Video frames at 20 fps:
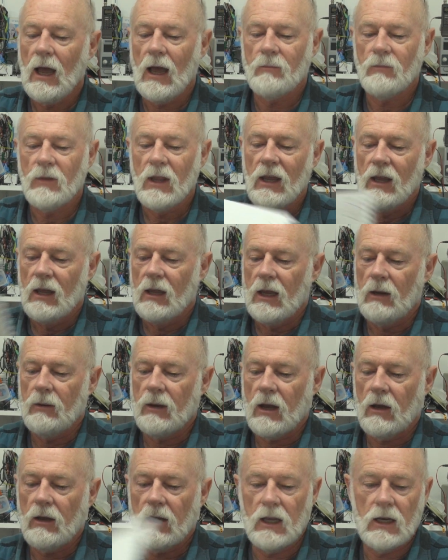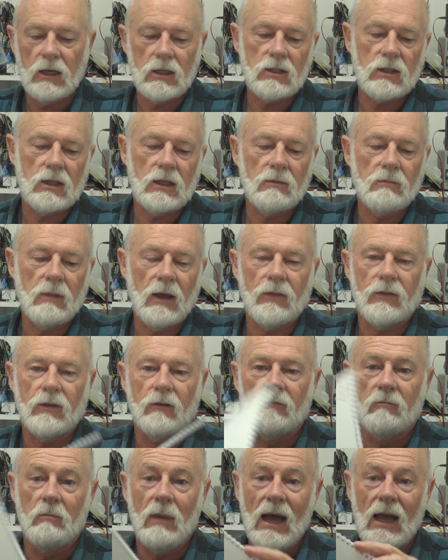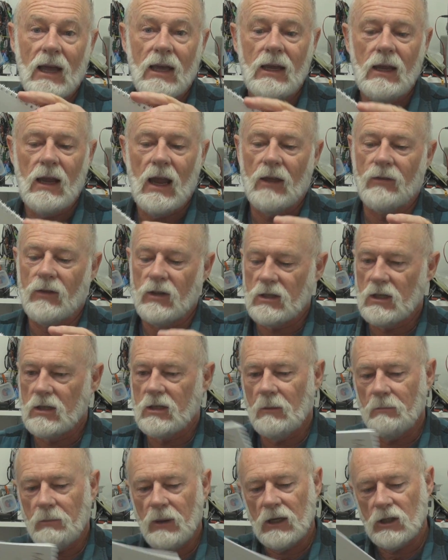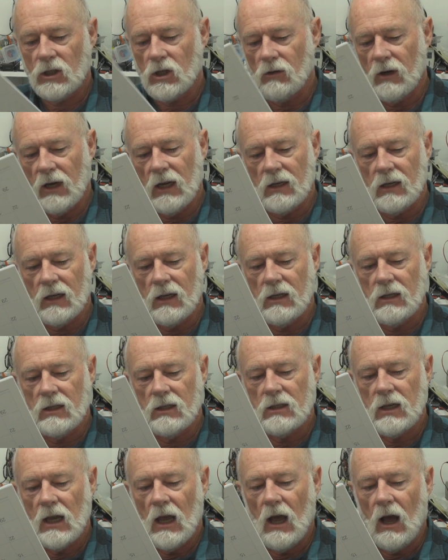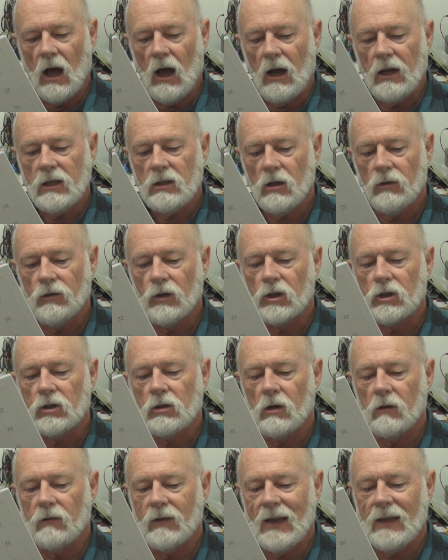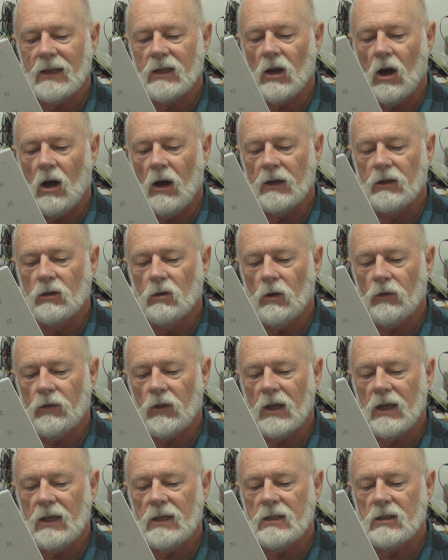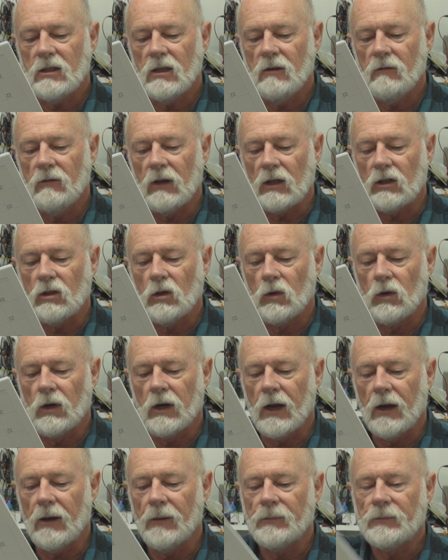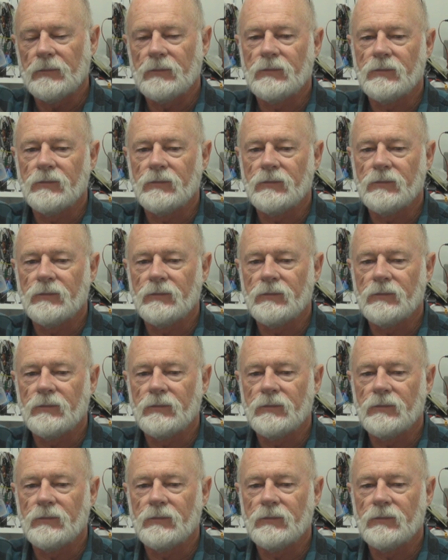Here we go. It is the month of May, and this is the picture. It is ice on the shore of Lake Guy, northeastern Victoria.